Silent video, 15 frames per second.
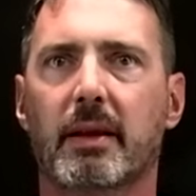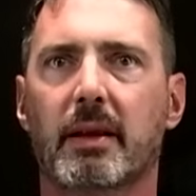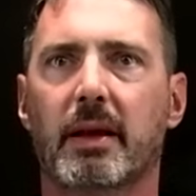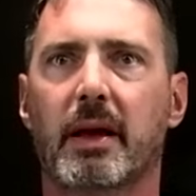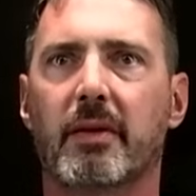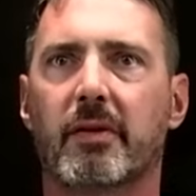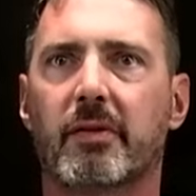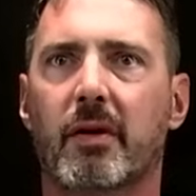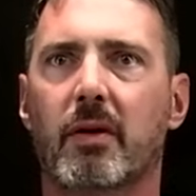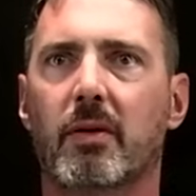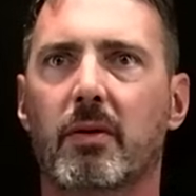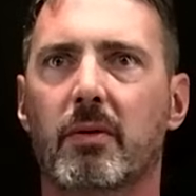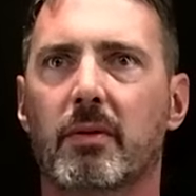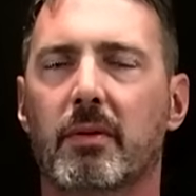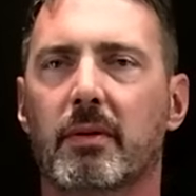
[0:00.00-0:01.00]
And
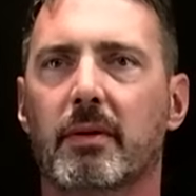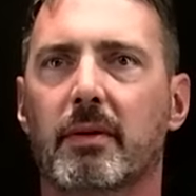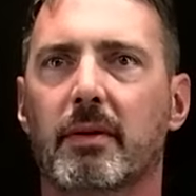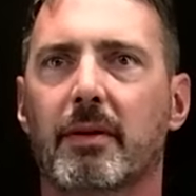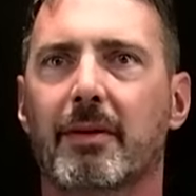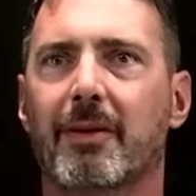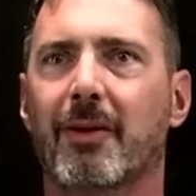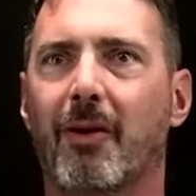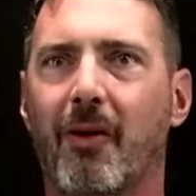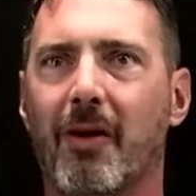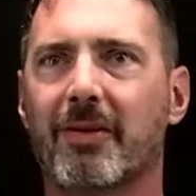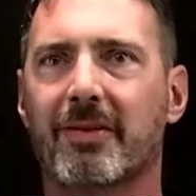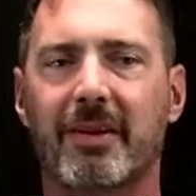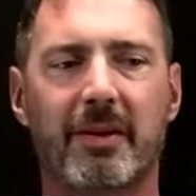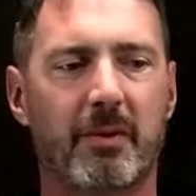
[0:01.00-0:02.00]
so
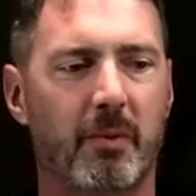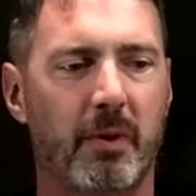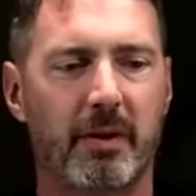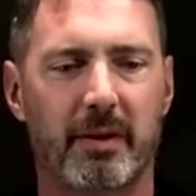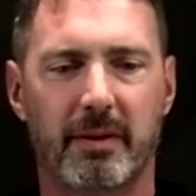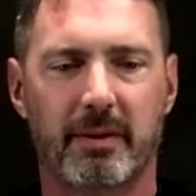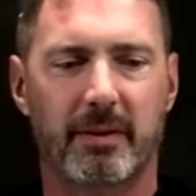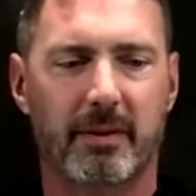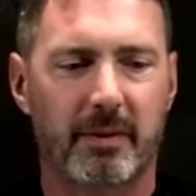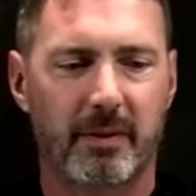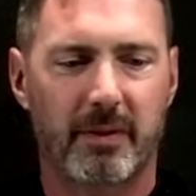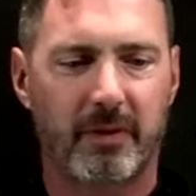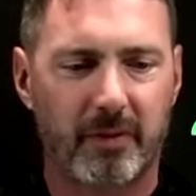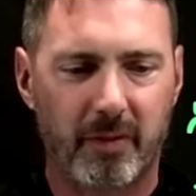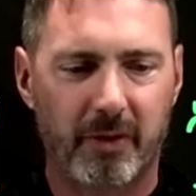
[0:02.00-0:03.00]
honestly, what the
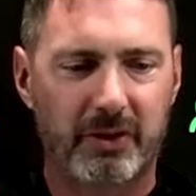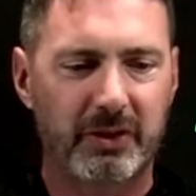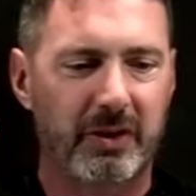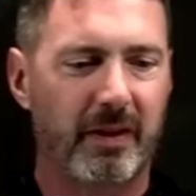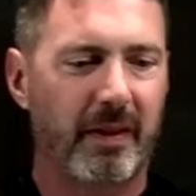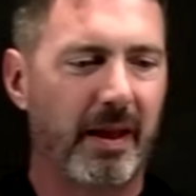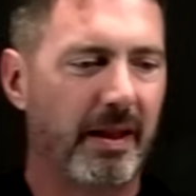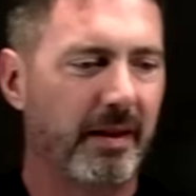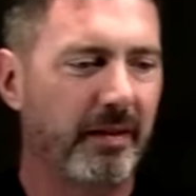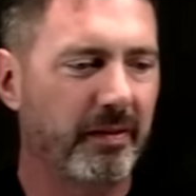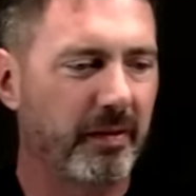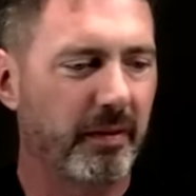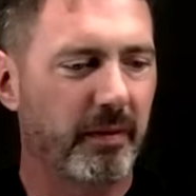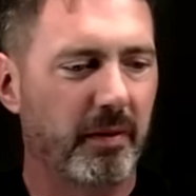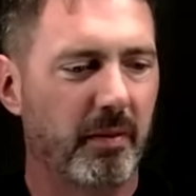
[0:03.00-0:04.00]
solution to that is
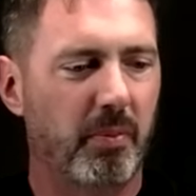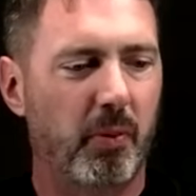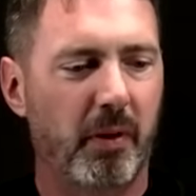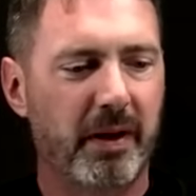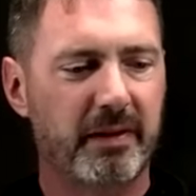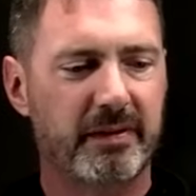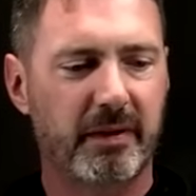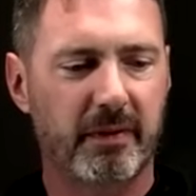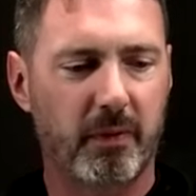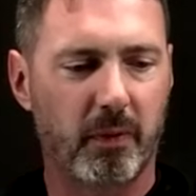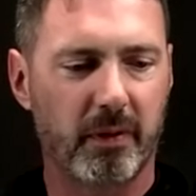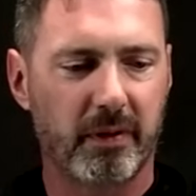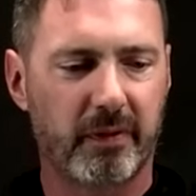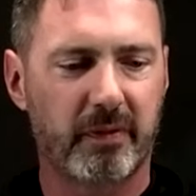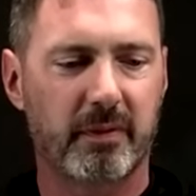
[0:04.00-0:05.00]
the buoyancy
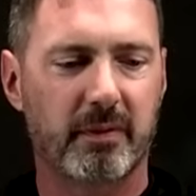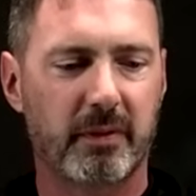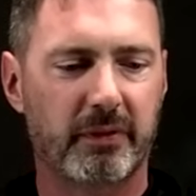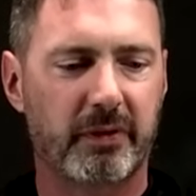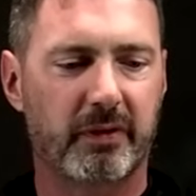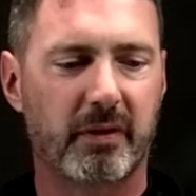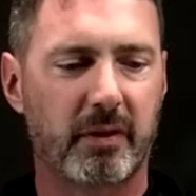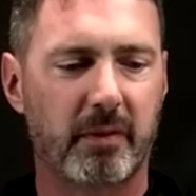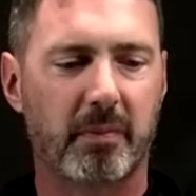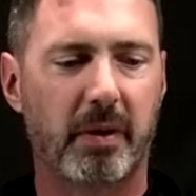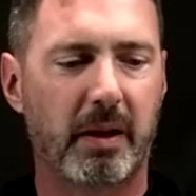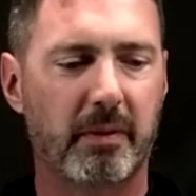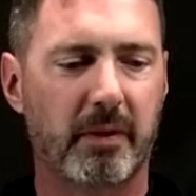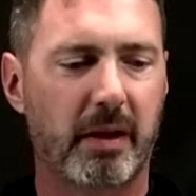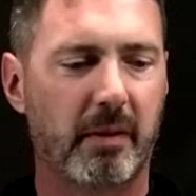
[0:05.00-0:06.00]
force, I'll just call it
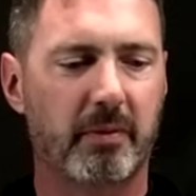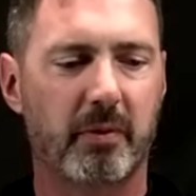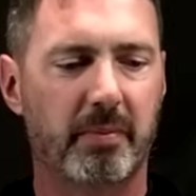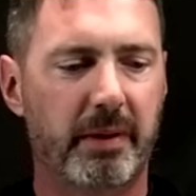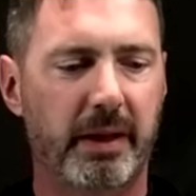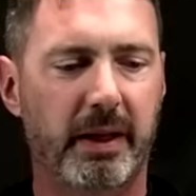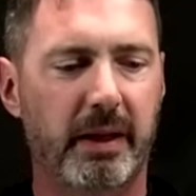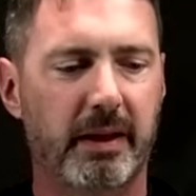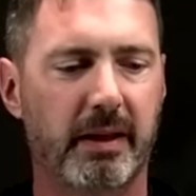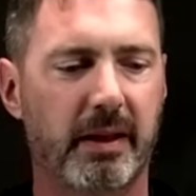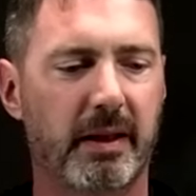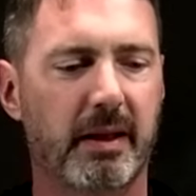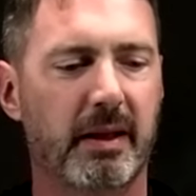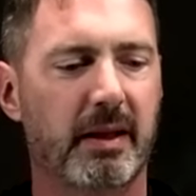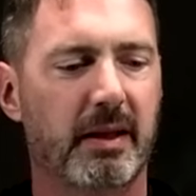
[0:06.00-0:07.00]
capital B,
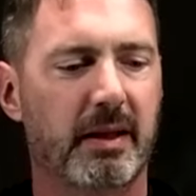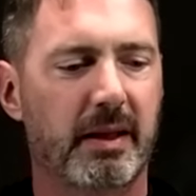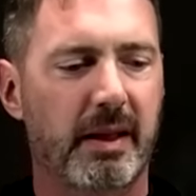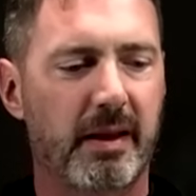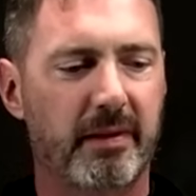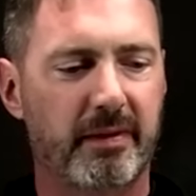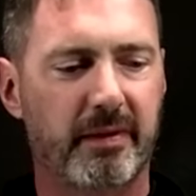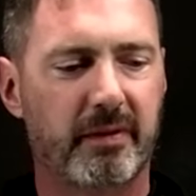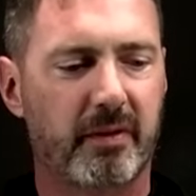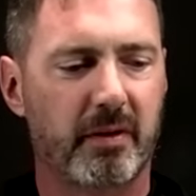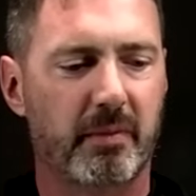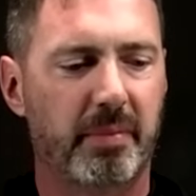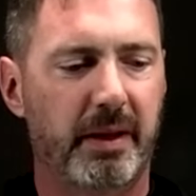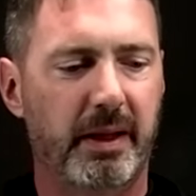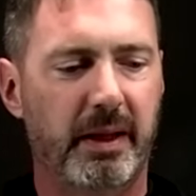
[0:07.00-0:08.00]
is it's going to
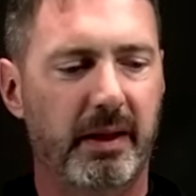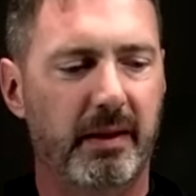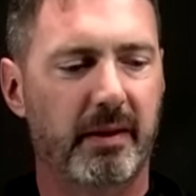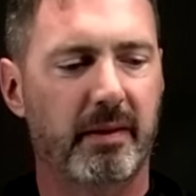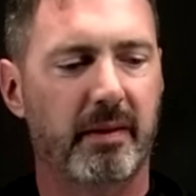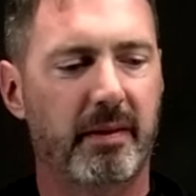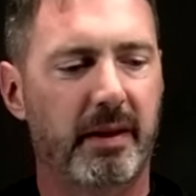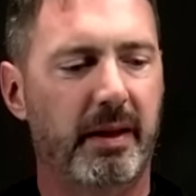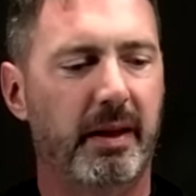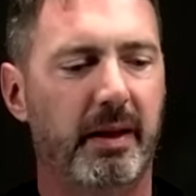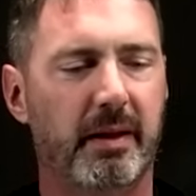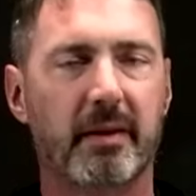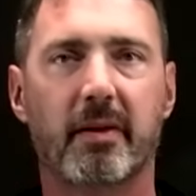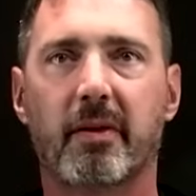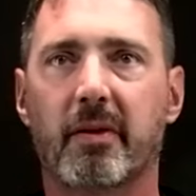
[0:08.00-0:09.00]
be the
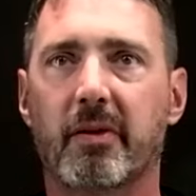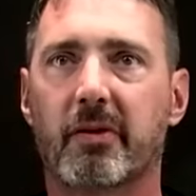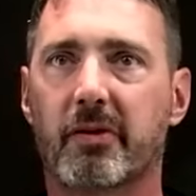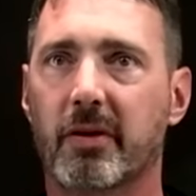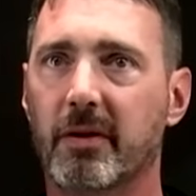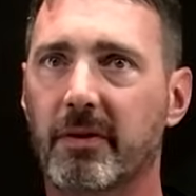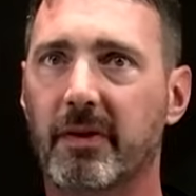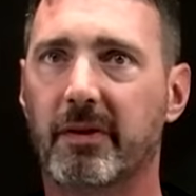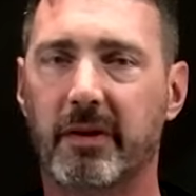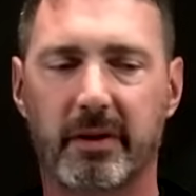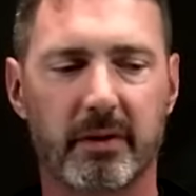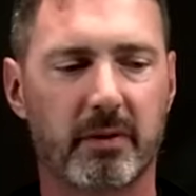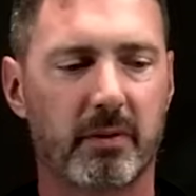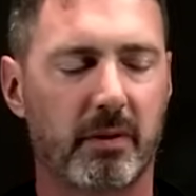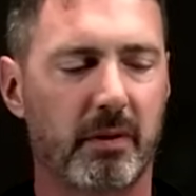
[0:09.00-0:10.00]
surface
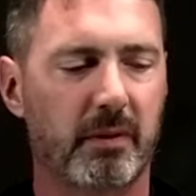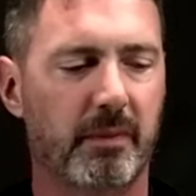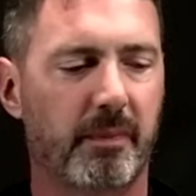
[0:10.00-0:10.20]
integral